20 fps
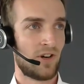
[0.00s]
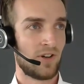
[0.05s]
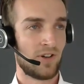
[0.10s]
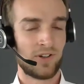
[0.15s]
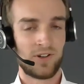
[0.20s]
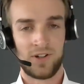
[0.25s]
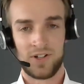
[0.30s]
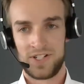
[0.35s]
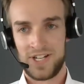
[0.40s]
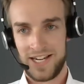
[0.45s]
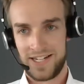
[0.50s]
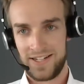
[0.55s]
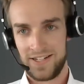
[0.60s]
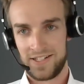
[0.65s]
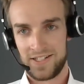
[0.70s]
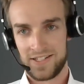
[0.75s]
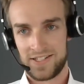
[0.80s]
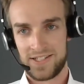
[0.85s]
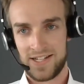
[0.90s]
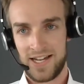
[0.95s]
on
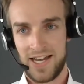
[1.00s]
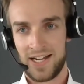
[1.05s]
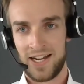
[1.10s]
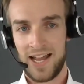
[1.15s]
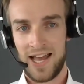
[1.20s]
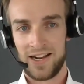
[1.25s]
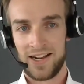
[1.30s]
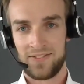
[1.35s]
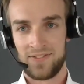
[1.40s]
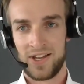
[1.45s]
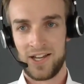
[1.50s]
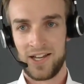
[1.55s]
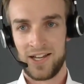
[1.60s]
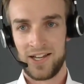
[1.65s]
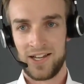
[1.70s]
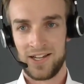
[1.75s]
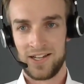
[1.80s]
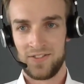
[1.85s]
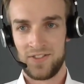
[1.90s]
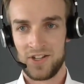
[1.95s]
technical side, like
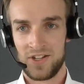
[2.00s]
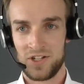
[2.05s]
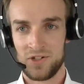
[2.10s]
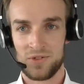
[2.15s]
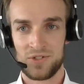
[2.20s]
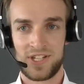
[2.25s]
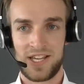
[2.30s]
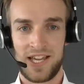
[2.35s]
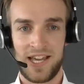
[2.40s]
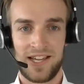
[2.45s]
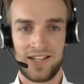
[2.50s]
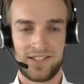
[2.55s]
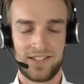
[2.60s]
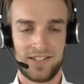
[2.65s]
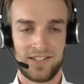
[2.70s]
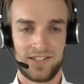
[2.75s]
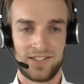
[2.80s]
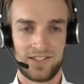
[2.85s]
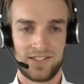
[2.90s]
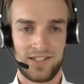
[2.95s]
the use
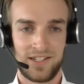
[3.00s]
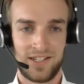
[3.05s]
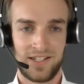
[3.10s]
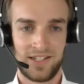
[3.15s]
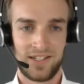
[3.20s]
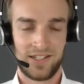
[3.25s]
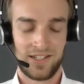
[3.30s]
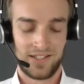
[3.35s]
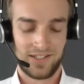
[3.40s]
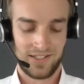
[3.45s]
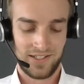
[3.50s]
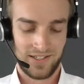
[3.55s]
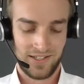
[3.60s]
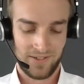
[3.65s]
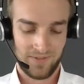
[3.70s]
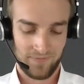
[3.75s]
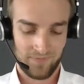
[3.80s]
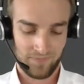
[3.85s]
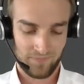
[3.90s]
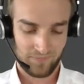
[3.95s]
cases and
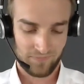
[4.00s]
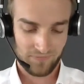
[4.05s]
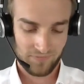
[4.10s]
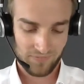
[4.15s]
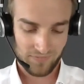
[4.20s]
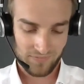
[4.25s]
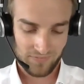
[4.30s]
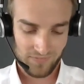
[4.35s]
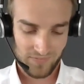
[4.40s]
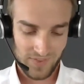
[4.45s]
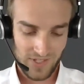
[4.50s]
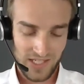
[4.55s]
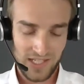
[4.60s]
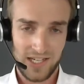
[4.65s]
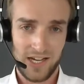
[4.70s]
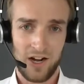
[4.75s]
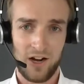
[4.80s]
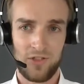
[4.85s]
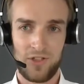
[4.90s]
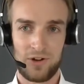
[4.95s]

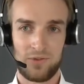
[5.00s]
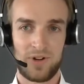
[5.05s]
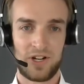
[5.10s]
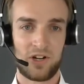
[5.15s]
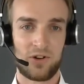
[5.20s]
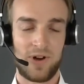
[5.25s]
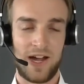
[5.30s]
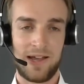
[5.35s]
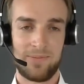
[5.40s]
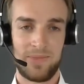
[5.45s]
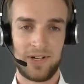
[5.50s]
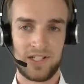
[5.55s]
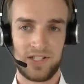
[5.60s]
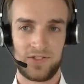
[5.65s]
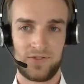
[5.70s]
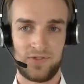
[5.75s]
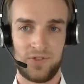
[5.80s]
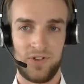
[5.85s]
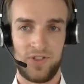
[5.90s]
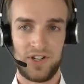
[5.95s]
other
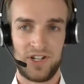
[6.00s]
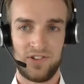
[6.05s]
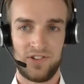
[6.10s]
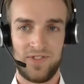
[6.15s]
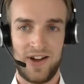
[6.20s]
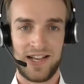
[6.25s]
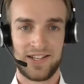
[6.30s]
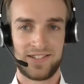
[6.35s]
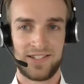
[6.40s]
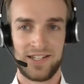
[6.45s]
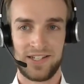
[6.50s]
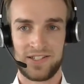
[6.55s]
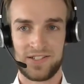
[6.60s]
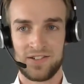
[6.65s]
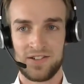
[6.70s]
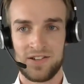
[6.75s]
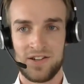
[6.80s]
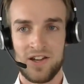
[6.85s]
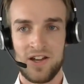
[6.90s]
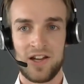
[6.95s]
requirements for the device that
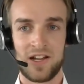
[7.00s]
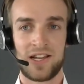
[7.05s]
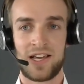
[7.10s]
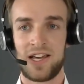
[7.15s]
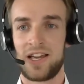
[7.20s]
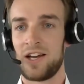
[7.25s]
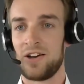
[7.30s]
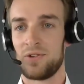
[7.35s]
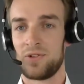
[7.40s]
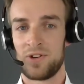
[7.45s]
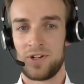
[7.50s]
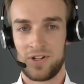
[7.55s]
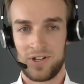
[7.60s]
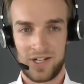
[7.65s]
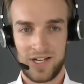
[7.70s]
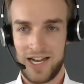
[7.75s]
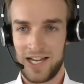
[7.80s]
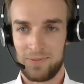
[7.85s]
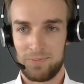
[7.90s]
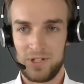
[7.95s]

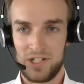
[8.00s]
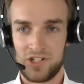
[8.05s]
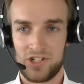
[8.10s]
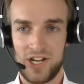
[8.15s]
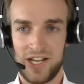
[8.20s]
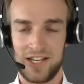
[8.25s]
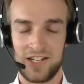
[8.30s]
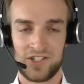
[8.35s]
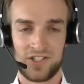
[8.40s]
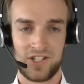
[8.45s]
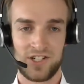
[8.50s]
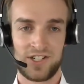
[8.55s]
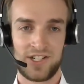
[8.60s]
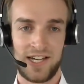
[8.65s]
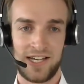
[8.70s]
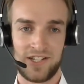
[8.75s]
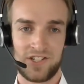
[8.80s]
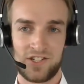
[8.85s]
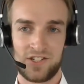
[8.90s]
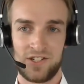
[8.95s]
can't be changed and
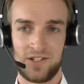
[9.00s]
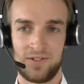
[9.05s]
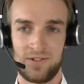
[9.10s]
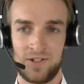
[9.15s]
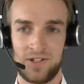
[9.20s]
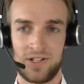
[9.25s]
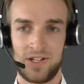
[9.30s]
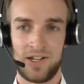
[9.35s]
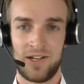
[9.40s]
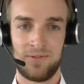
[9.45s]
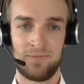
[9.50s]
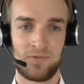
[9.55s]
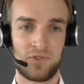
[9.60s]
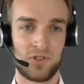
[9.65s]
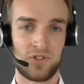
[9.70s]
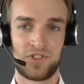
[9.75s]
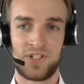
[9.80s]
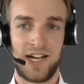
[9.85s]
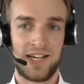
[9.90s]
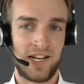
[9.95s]
touched, and
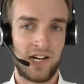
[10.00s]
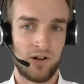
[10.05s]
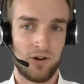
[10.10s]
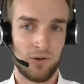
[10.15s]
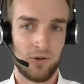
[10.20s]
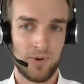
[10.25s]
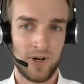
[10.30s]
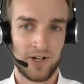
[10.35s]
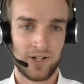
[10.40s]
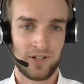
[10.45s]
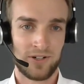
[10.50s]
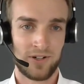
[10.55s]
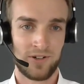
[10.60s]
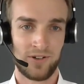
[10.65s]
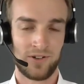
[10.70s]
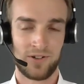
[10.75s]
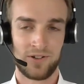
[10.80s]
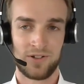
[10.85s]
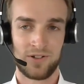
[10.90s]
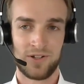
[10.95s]
to start our work
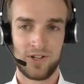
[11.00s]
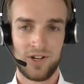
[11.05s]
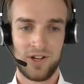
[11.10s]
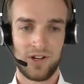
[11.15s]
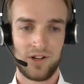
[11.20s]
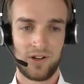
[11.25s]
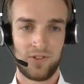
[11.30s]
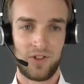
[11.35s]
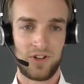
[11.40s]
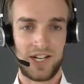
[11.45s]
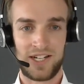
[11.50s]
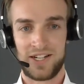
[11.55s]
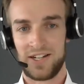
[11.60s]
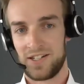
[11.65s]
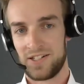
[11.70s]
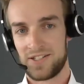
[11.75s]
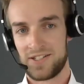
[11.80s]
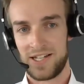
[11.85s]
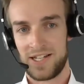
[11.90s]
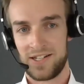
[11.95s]
on the
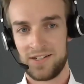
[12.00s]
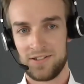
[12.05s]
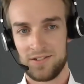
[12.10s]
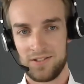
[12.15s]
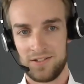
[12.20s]
technical side.